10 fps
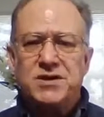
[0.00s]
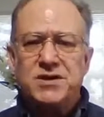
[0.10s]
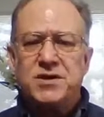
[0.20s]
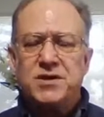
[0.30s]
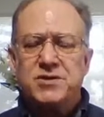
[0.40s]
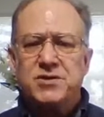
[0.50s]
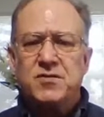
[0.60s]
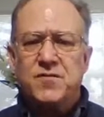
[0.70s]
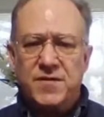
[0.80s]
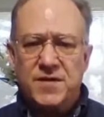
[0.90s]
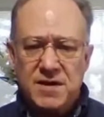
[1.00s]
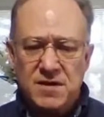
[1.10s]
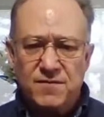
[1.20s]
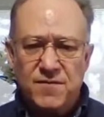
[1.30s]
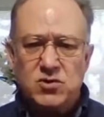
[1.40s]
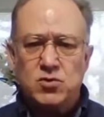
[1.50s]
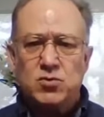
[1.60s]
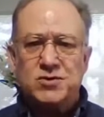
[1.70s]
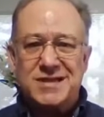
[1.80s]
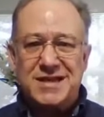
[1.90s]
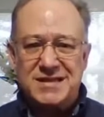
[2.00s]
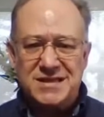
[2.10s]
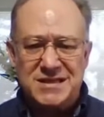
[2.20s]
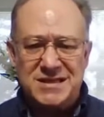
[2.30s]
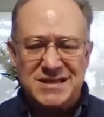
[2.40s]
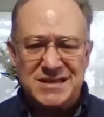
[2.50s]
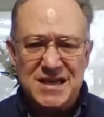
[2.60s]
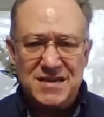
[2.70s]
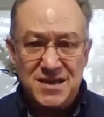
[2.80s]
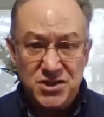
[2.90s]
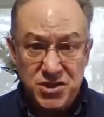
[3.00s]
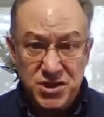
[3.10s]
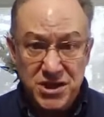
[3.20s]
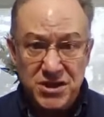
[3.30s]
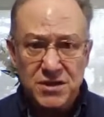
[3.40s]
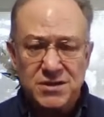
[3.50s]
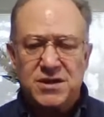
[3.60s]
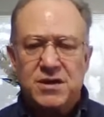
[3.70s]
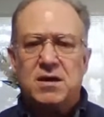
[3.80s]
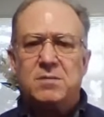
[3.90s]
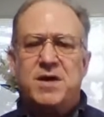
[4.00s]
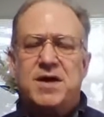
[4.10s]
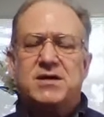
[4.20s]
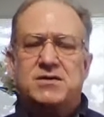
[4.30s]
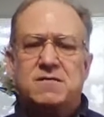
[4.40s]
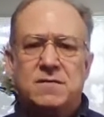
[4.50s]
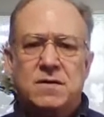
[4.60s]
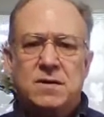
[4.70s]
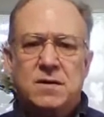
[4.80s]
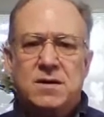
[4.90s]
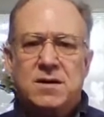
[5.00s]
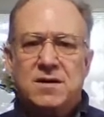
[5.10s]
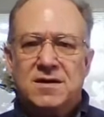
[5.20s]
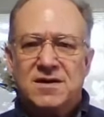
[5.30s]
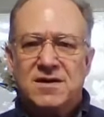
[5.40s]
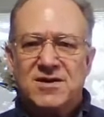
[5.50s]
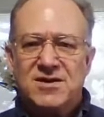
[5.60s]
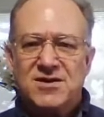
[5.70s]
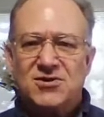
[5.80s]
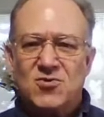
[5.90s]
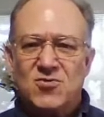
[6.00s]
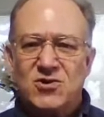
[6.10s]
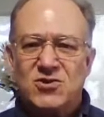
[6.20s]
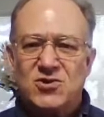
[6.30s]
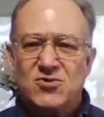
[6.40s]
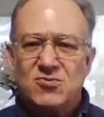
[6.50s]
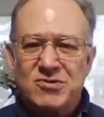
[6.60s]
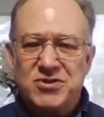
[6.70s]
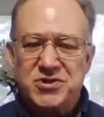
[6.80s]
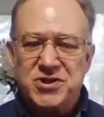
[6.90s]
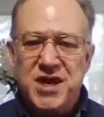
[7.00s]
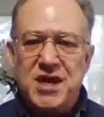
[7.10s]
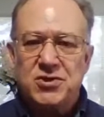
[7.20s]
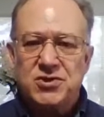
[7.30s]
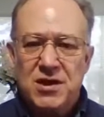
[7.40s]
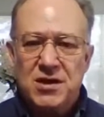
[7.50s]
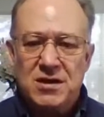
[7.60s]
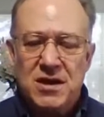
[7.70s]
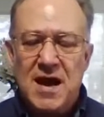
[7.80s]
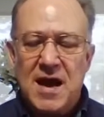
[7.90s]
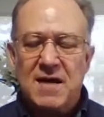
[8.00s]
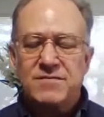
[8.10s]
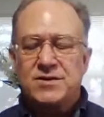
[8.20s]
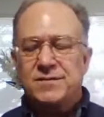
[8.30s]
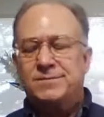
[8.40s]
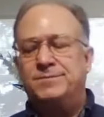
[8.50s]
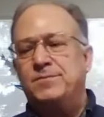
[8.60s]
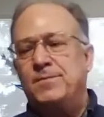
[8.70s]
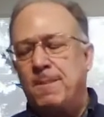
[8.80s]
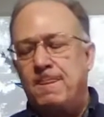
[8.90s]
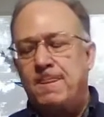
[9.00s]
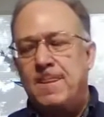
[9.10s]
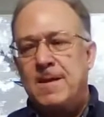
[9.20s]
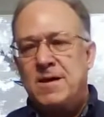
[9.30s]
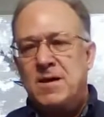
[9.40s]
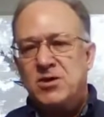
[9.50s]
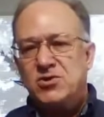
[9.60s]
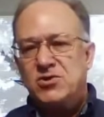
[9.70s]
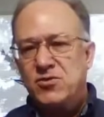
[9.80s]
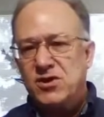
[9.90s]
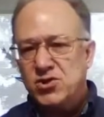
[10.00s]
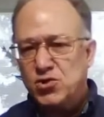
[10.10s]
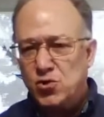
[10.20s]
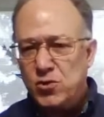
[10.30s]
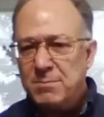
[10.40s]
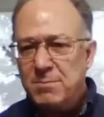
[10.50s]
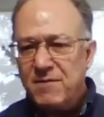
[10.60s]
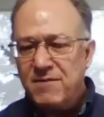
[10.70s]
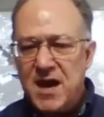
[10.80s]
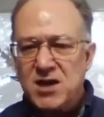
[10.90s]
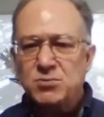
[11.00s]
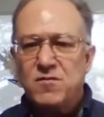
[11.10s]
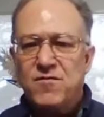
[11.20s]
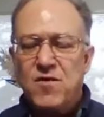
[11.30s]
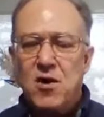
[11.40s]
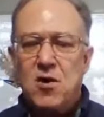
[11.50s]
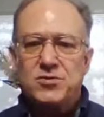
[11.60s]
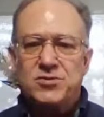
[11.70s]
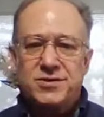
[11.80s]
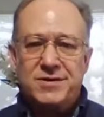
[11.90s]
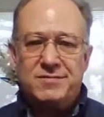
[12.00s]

it's going to do for the individuals that see the genius in Onpassive, it is going to change lives. So this dream of Ashmufaro's